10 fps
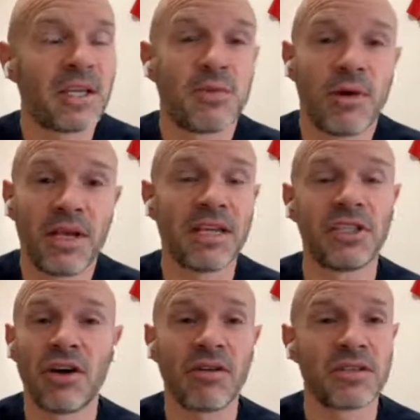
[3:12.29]
That's why you
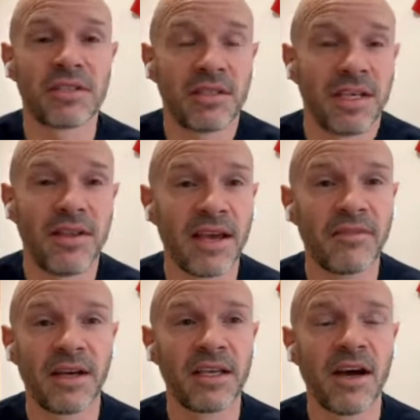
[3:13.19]
get shocks in the
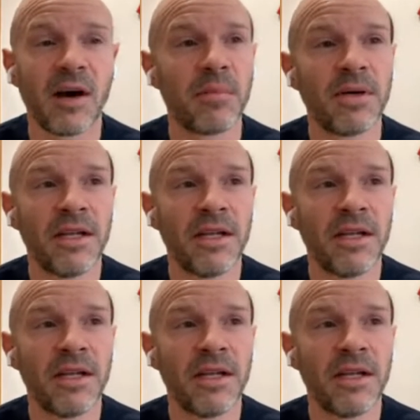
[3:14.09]
FA Cup.